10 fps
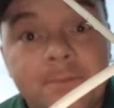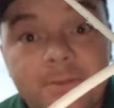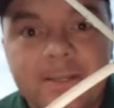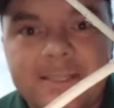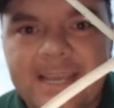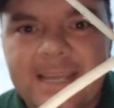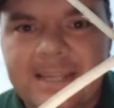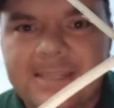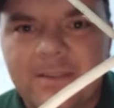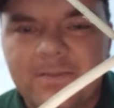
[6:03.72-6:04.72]
to contain
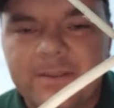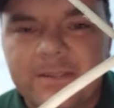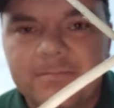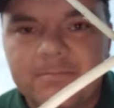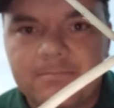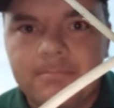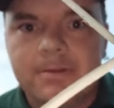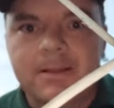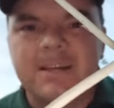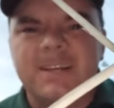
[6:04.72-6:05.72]
these elephants,
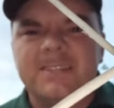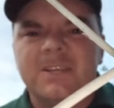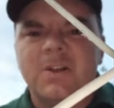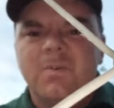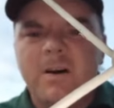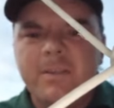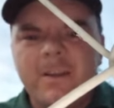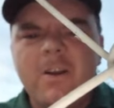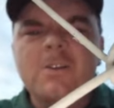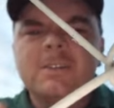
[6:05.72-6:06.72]
because while they
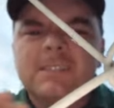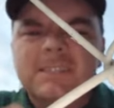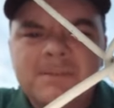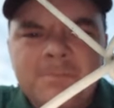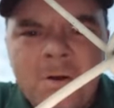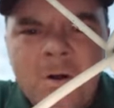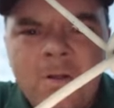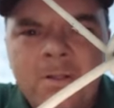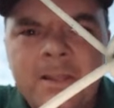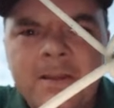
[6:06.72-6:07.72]
are
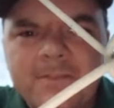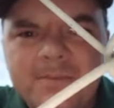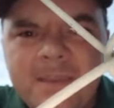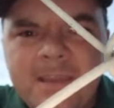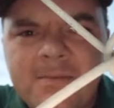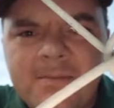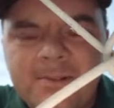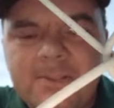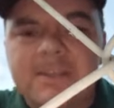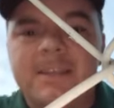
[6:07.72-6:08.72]
small enough to be able
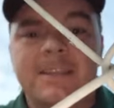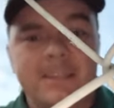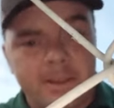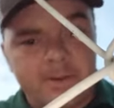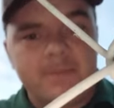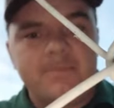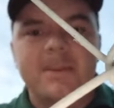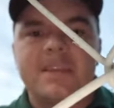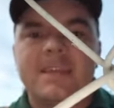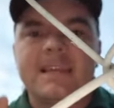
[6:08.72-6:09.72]
to, in theory,
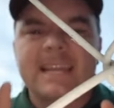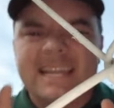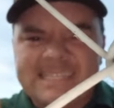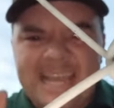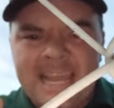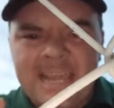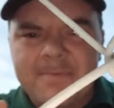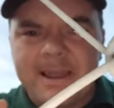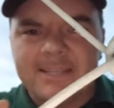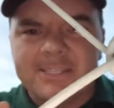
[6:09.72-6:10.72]
be contained
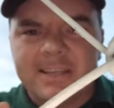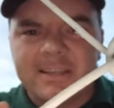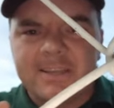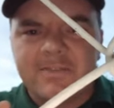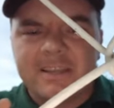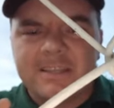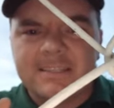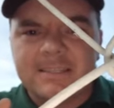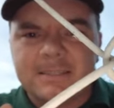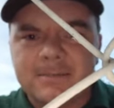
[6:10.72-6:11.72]
by chain link
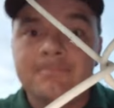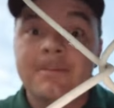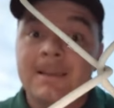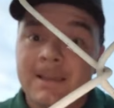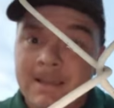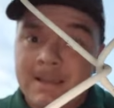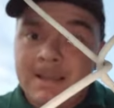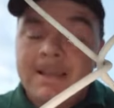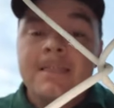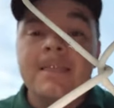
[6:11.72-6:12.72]
fences,
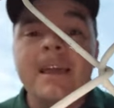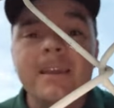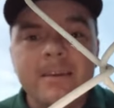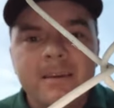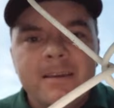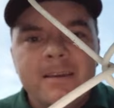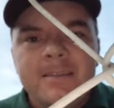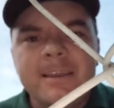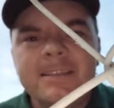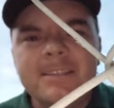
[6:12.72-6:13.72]
that
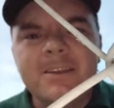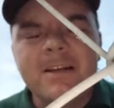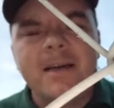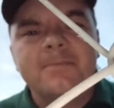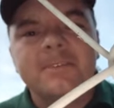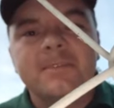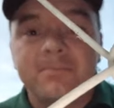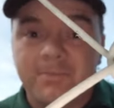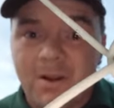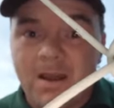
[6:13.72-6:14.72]
they can still have some
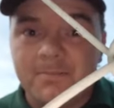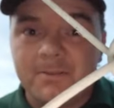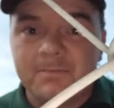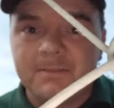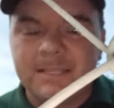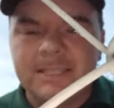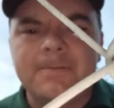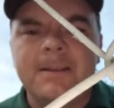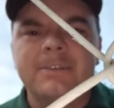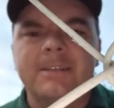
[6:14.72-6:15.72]
problems,
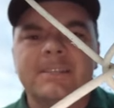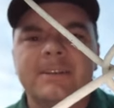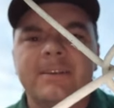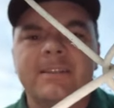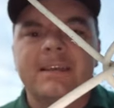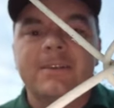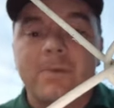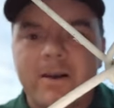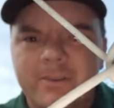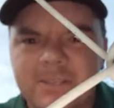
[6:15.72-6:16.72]
especially considering that
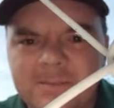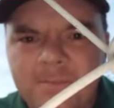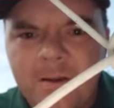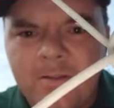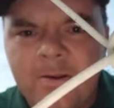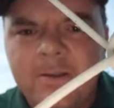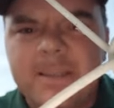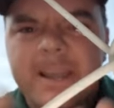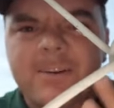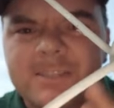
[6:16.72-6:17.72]
while they're smaller,
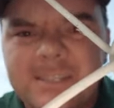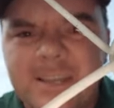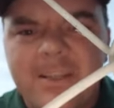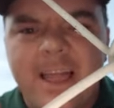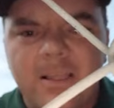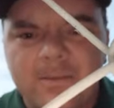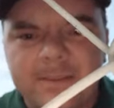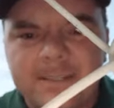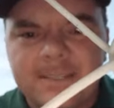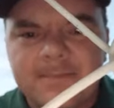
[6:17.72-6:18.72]
they are still
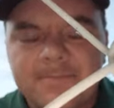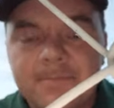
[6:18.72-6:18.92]
elephants.